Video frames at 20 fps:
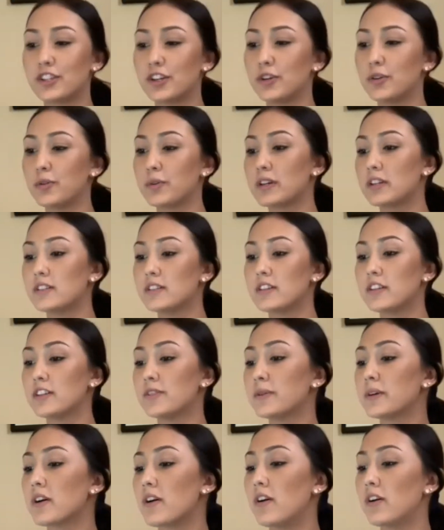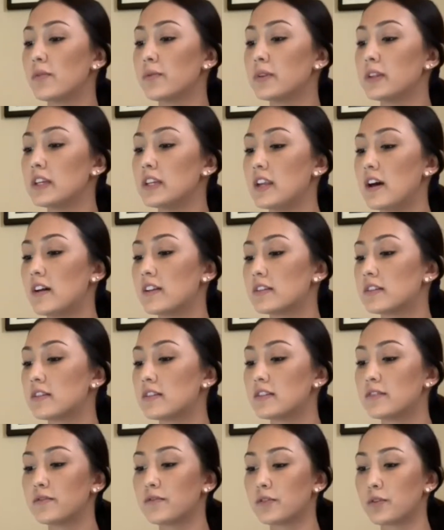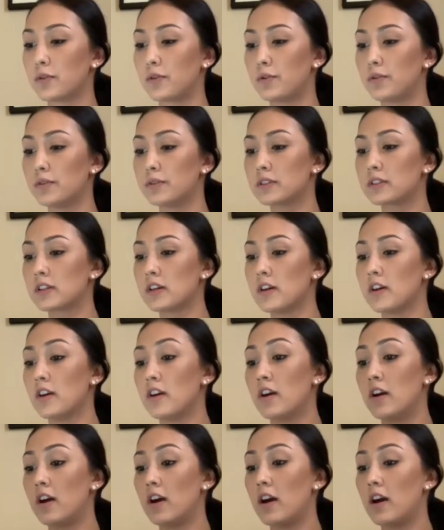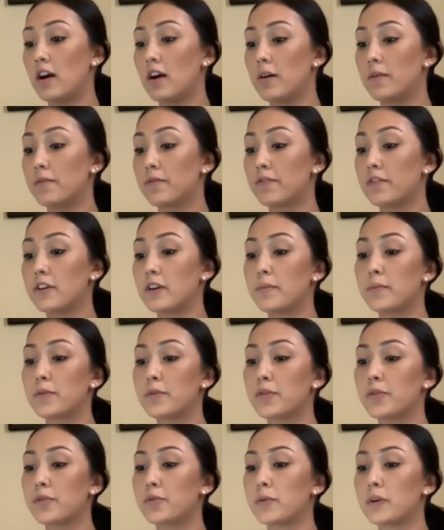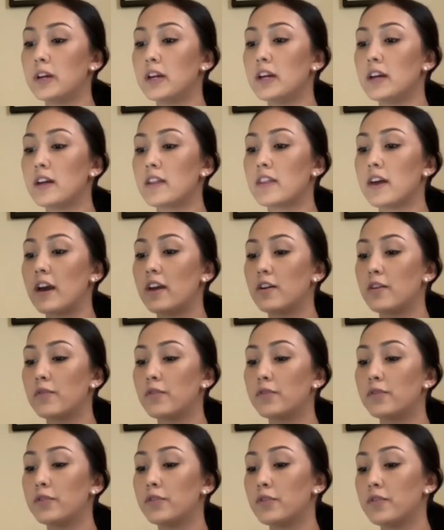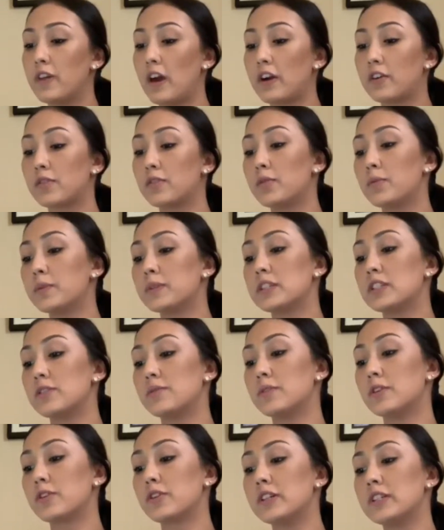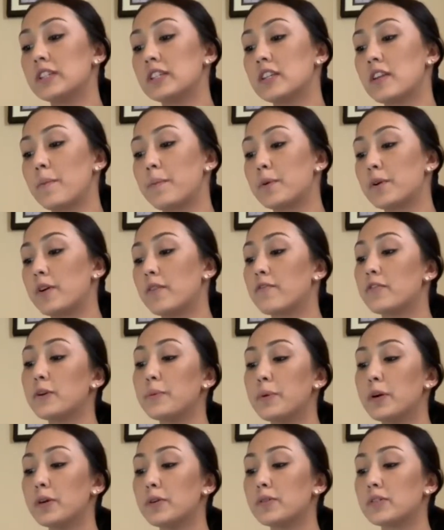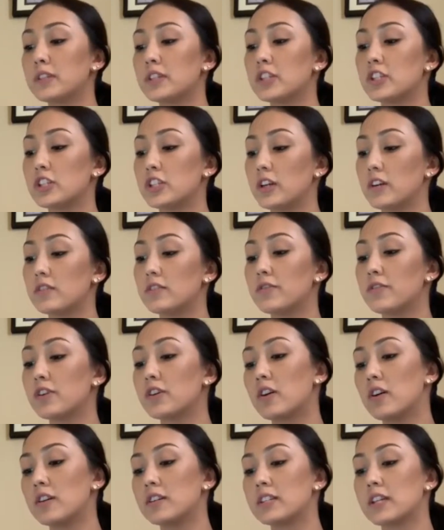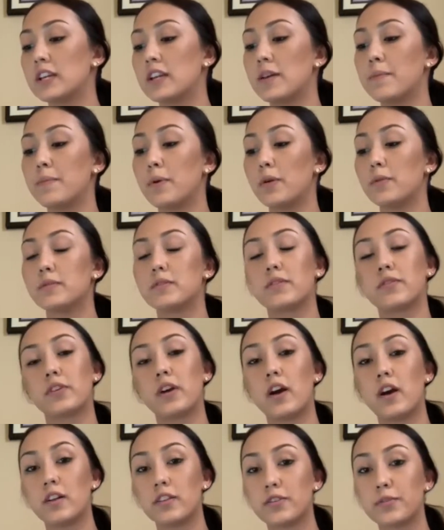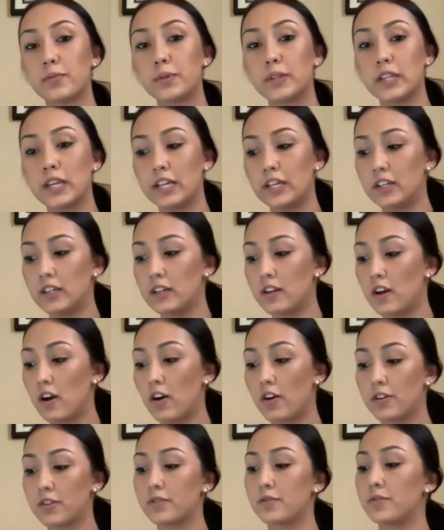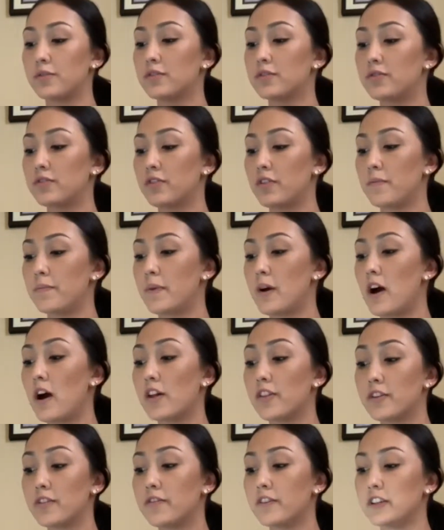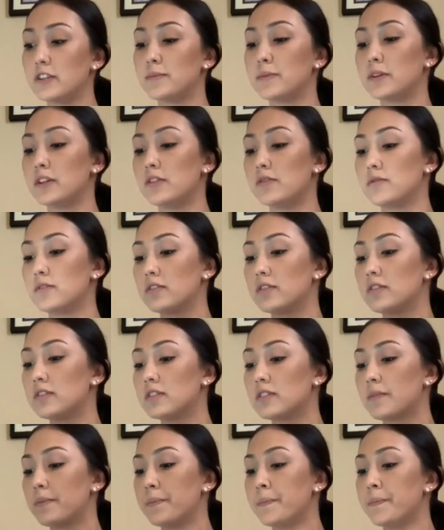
so continuing on with the analysis of goals, for number 3, that overview of that goal was to increase the number of reposts and shares of our content and posts of other related articles from other Facebook users.